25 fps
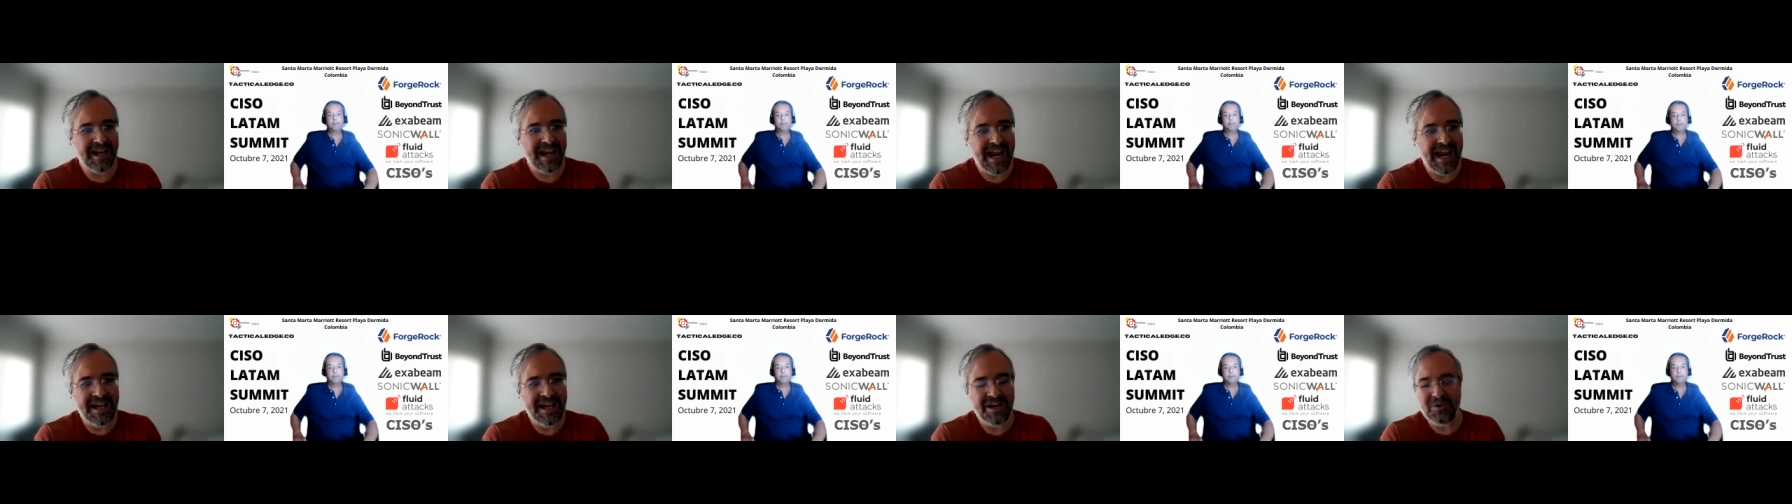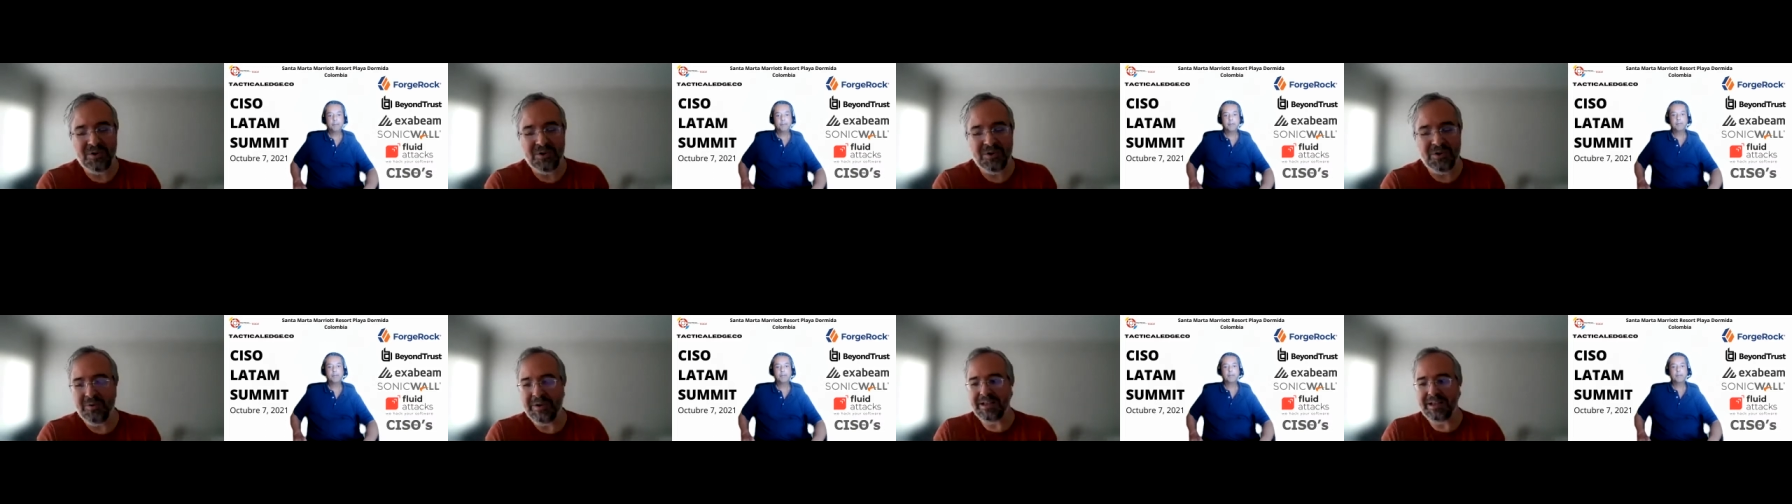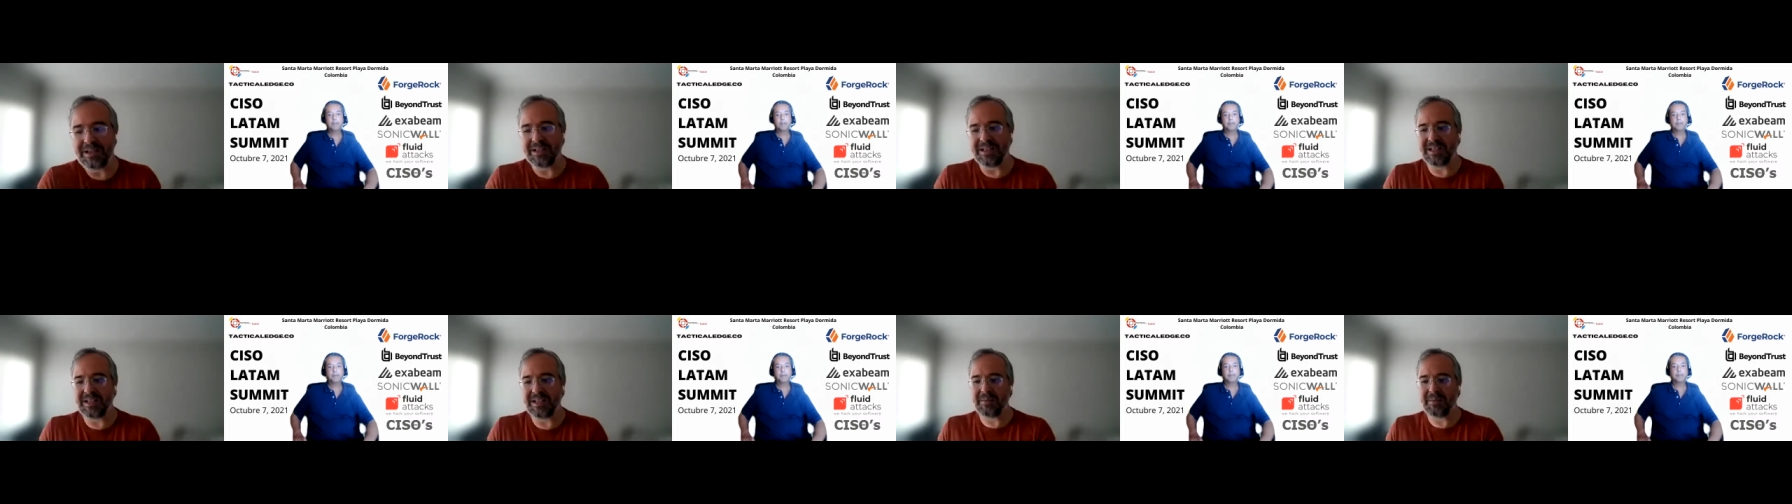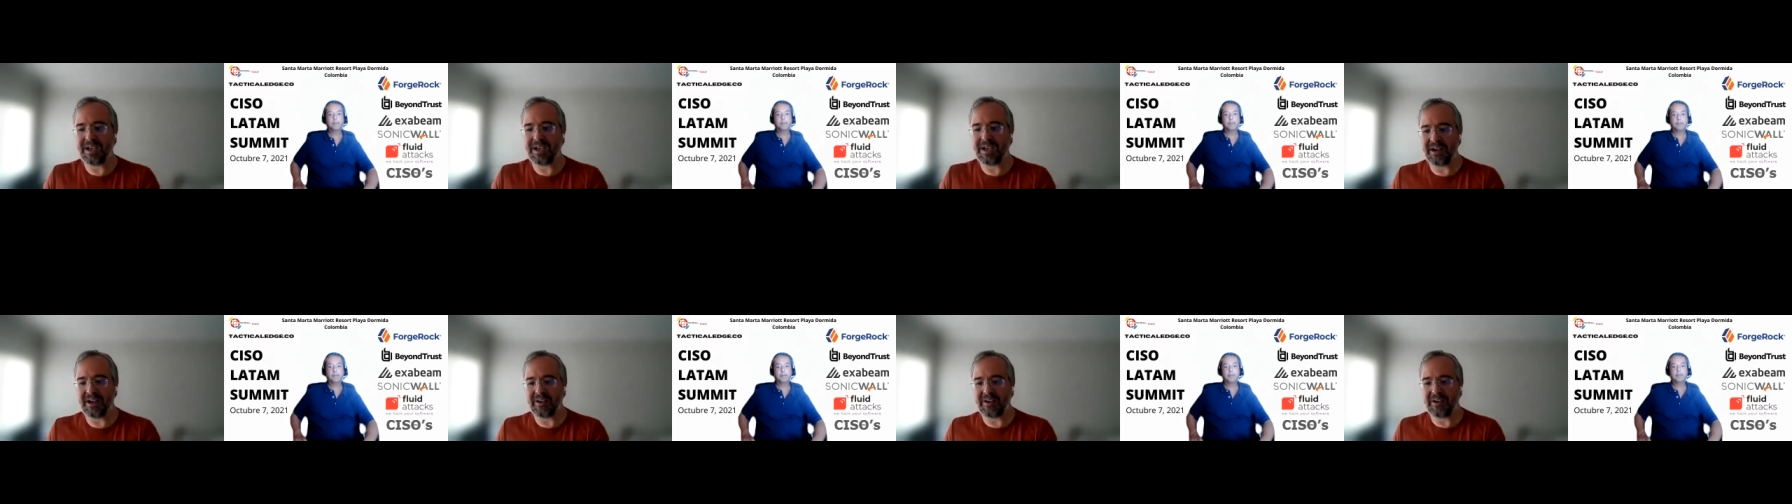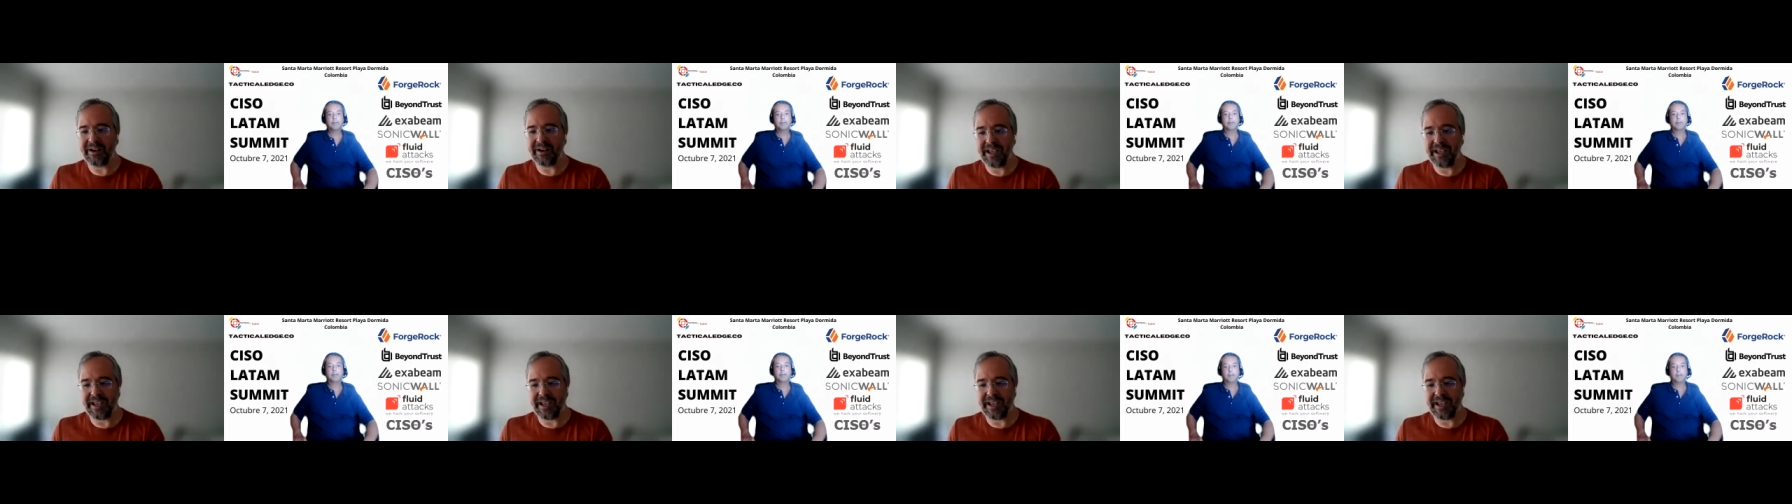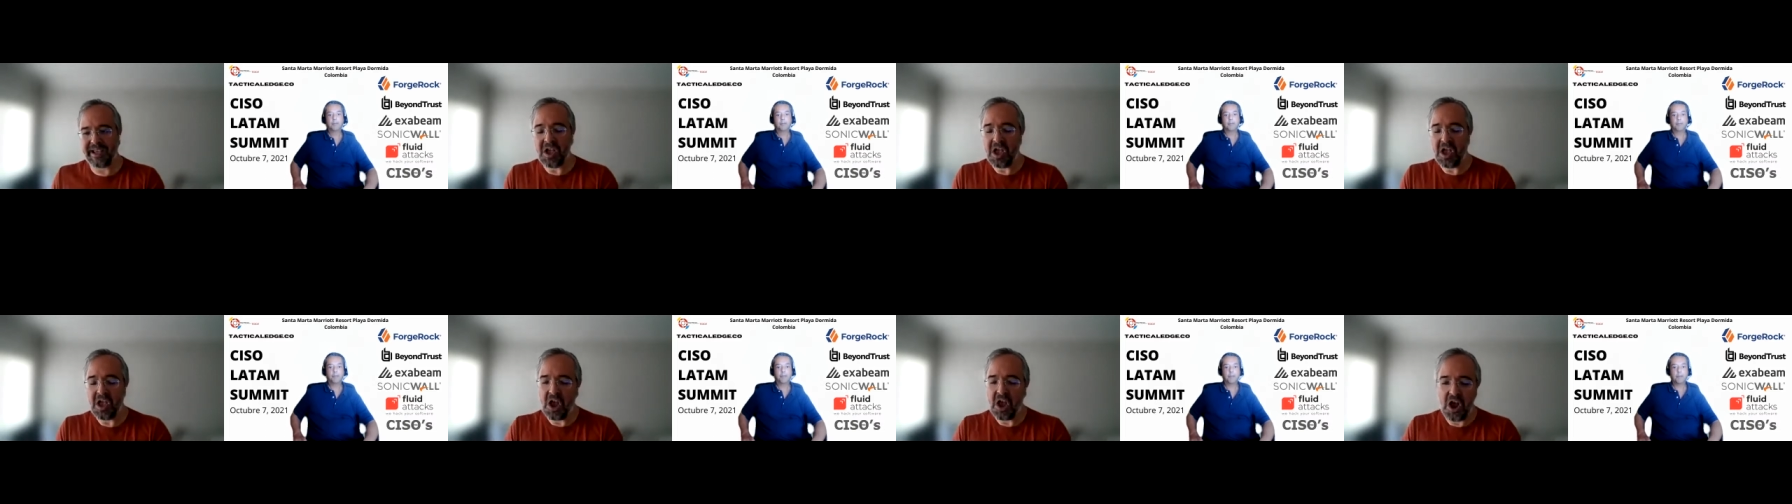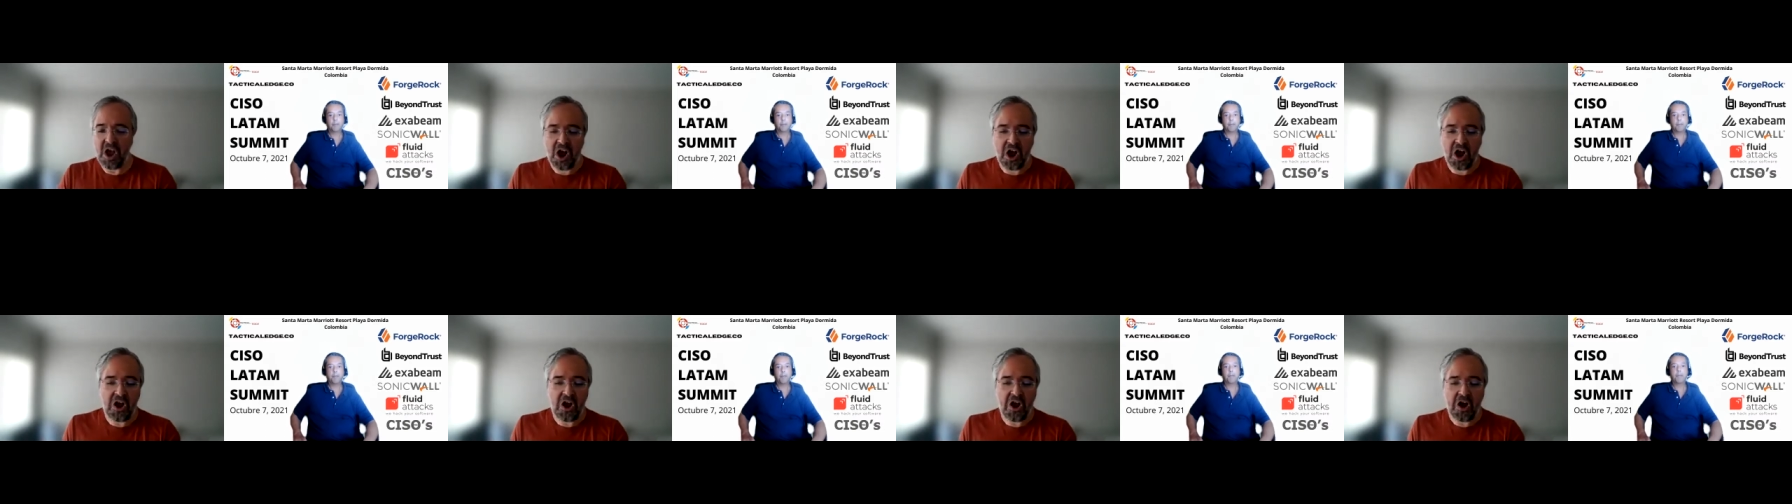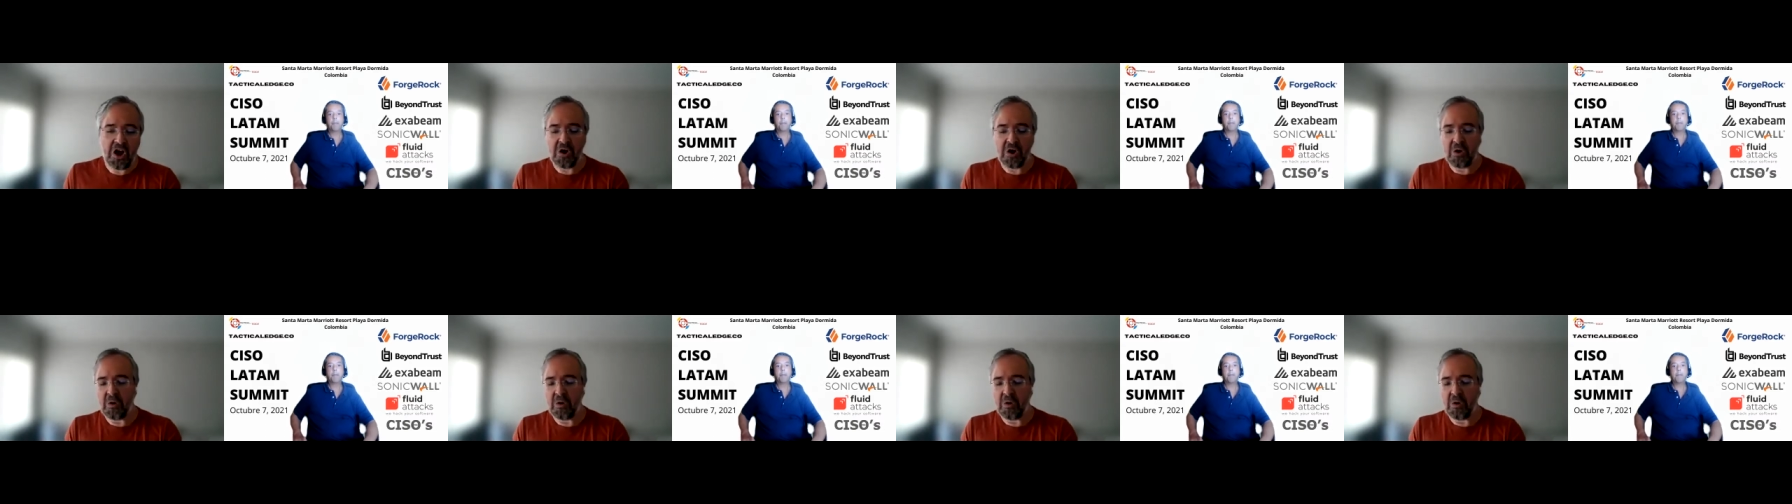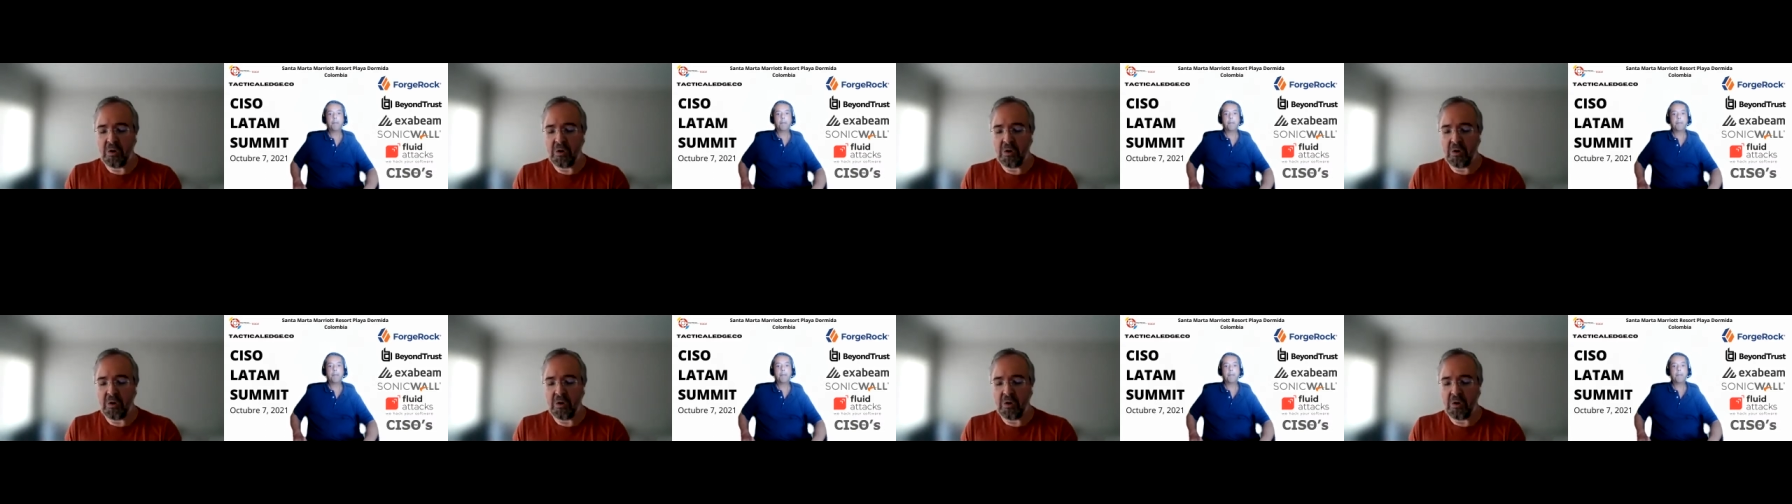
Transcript: and you read the DBIR again, oh,